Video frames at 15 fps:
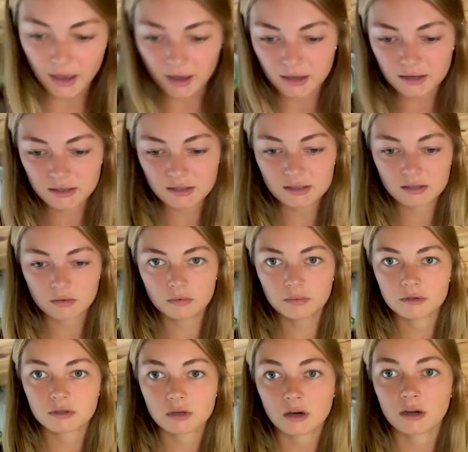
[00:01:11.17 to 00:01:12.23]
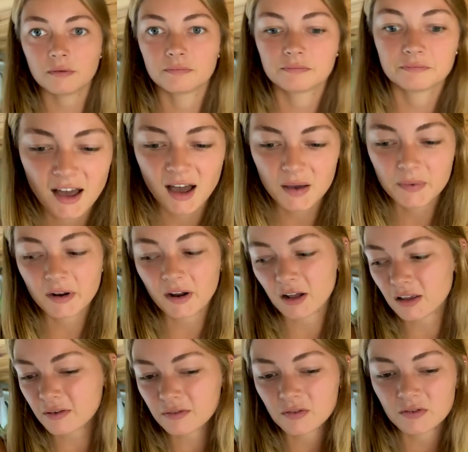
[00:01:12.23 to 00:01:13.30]
I put
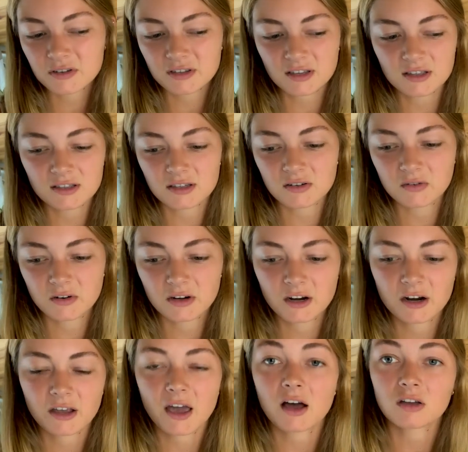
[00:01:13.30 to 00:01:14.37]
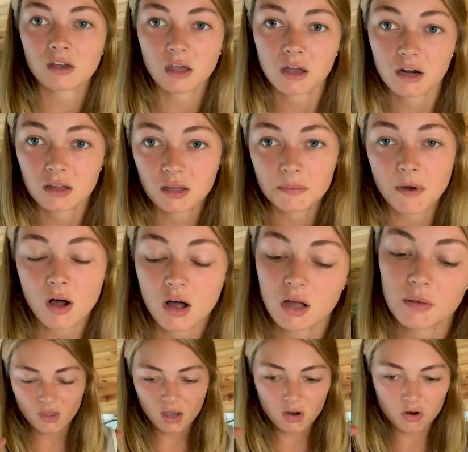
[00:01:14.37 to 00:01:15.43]
all of the receipts in order, calculated them
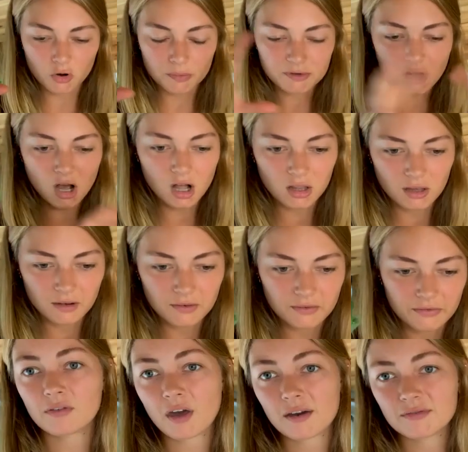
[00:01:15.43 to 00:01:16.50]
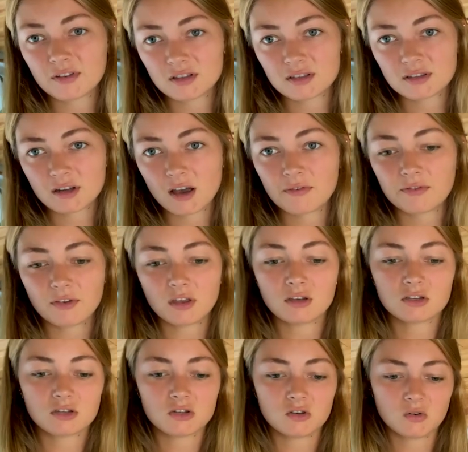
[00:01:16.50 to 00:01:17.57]
all, grouped all of that fun stuff
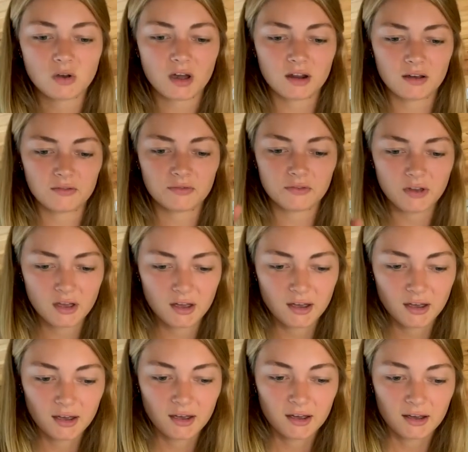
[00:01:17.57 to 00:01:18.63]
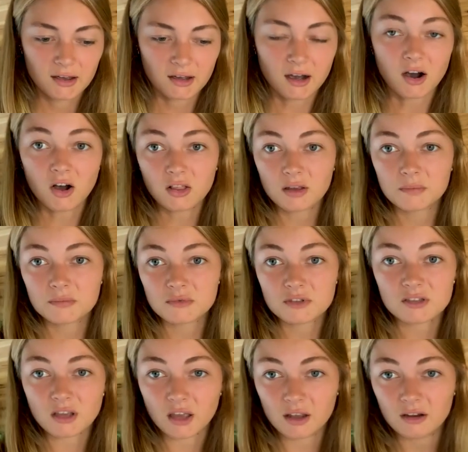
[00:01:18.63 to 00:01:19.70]
into kind of
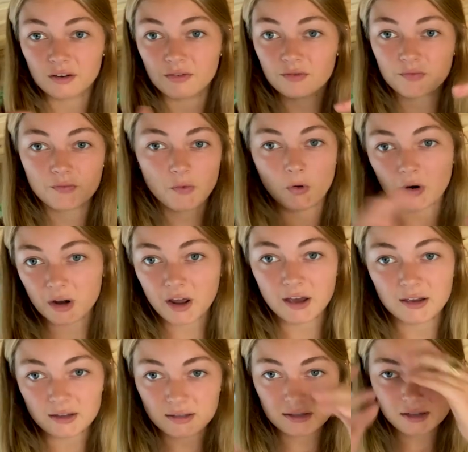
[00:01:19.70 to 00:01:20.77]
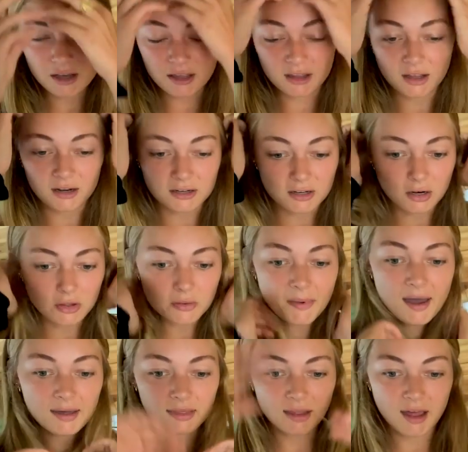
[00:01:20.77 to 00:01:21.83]
columns and organized, and then did all the
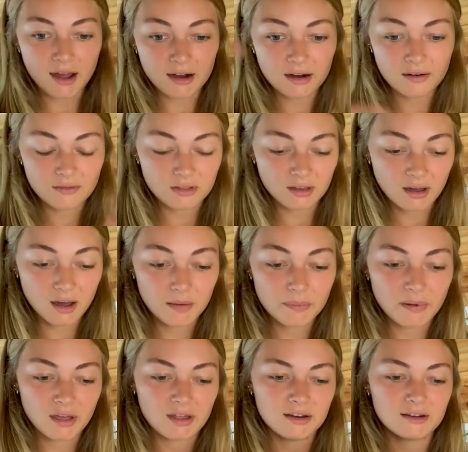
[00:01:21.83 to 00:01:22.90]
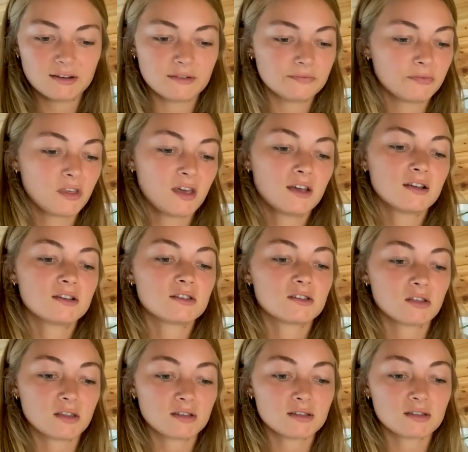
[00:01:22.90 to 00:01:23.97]
math and added everything up. And
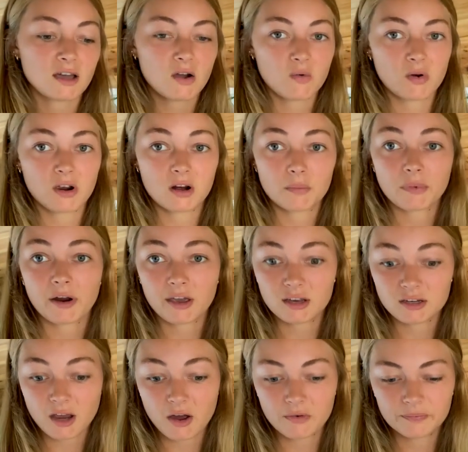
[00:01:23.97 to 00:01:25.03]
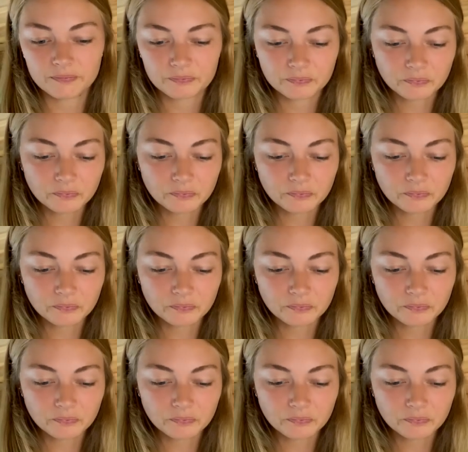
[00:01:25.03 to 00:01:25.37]
so this is how we're gonna break it down.